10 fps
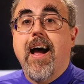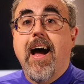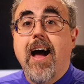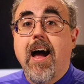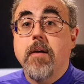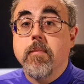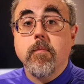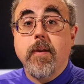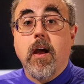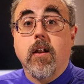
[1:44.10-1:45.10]
I'm going
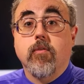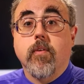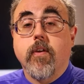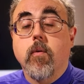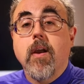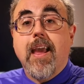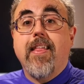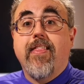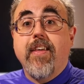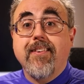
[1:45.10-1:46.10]
to be honest with you.
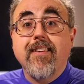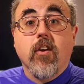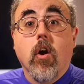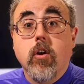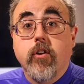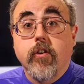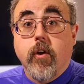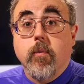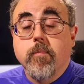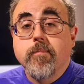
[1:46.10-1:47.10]
This is hard to
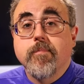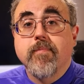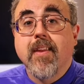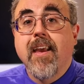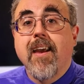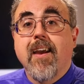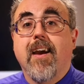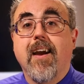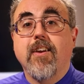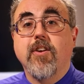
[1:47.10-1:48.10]
do.
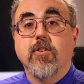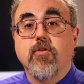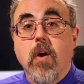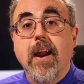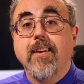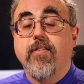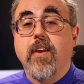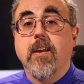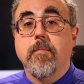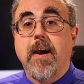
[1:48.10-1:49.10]
You're trying to
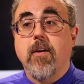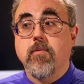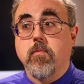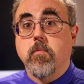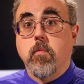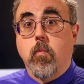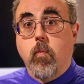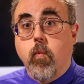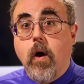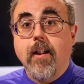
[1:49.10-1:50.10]
think about
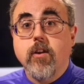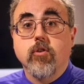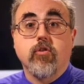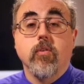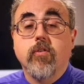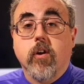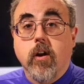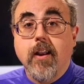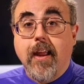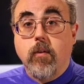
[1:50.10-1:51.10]
what your students are
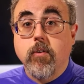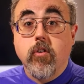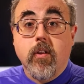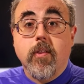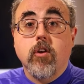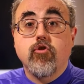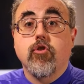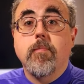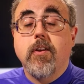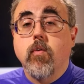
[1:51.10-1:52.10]
going to need, which is something you
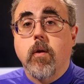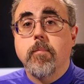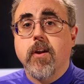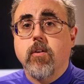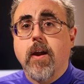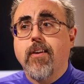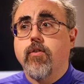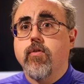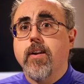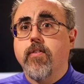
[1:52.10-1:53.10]
should be doing, but you're
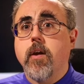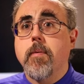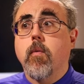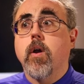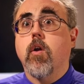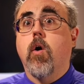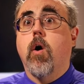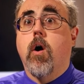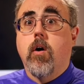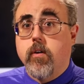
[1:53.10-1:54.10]
actually trying to think about what
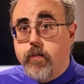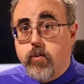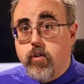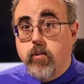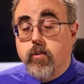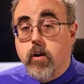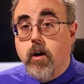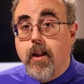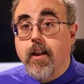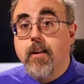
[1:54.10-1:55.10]
all of your students are going
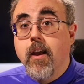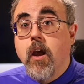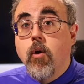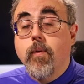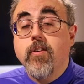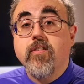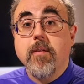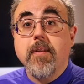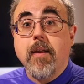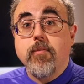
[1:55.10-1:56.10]
to need, which is
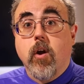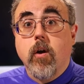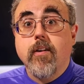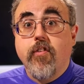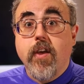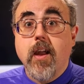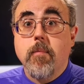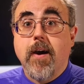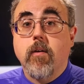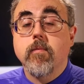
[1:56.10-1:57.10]
sometimes hard to think
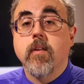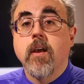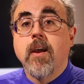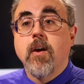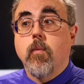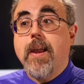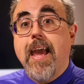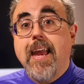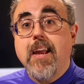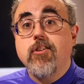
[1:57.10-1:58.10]
about. We
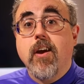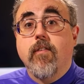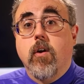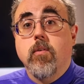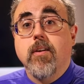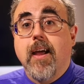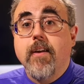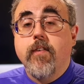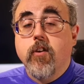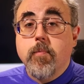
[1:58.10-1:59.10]
each have our own
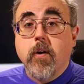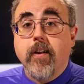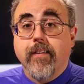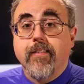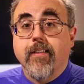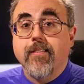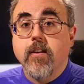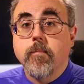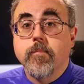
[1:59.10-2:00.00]
life experiences.